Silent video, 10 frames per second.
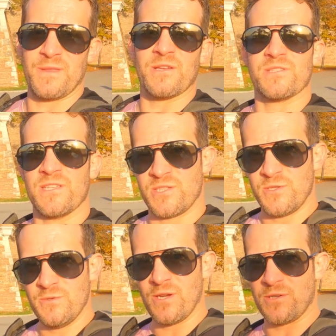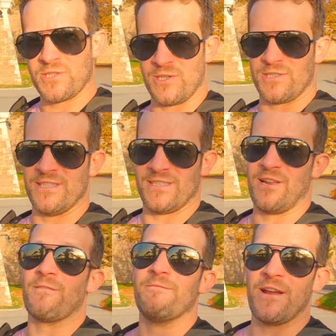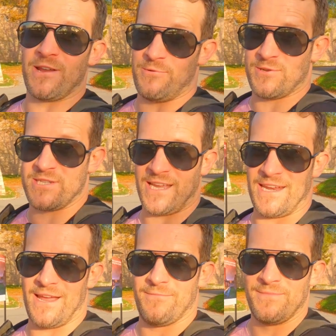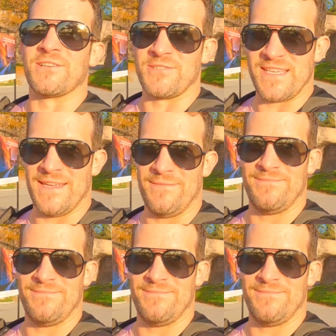but there's these two little churches that are very worth checking out. Let's go see it.